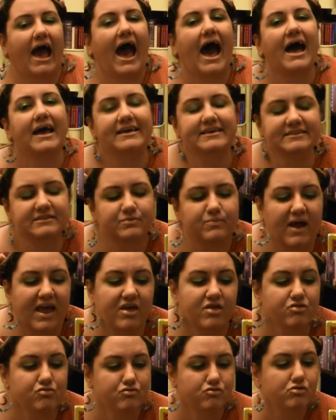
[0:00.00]
his way
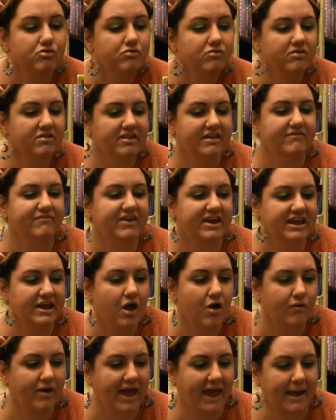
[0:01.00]
through the
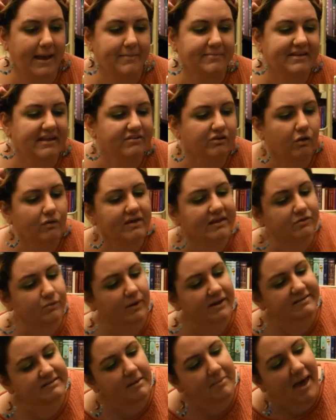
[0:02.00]
video games. And so this
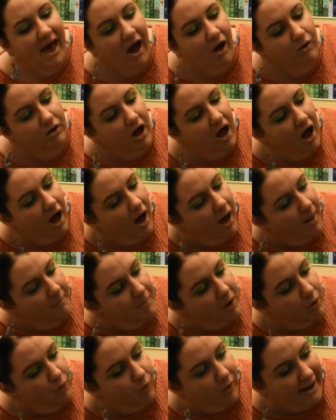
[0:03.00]
one's
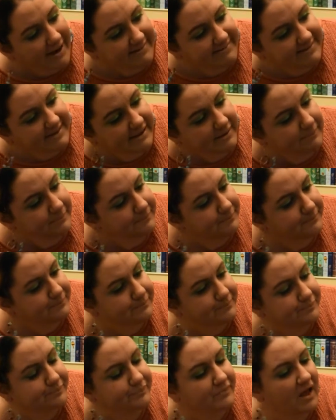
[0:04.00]
about racing,
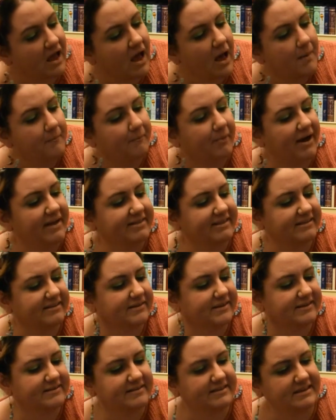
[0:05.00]
but this
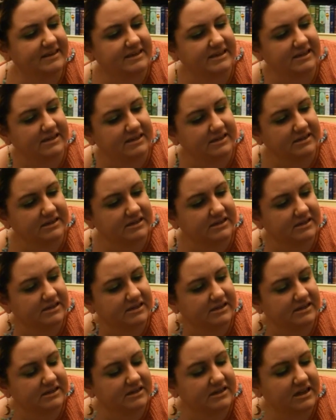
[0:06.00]
is the
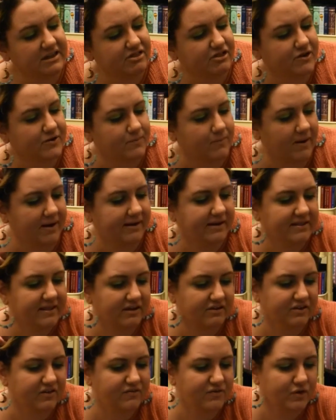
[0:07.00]
third one.
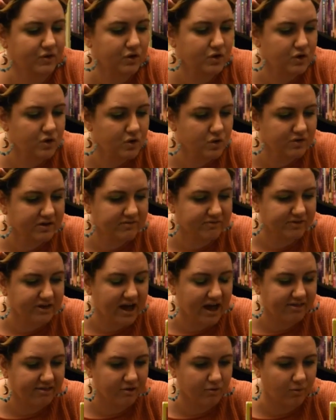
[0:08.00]
There's a few different
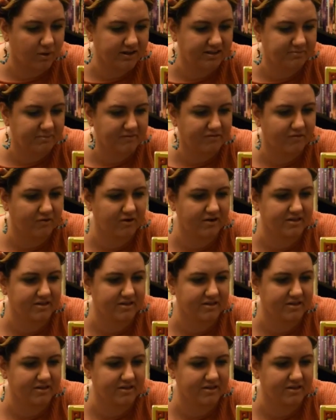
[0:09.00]
other ones before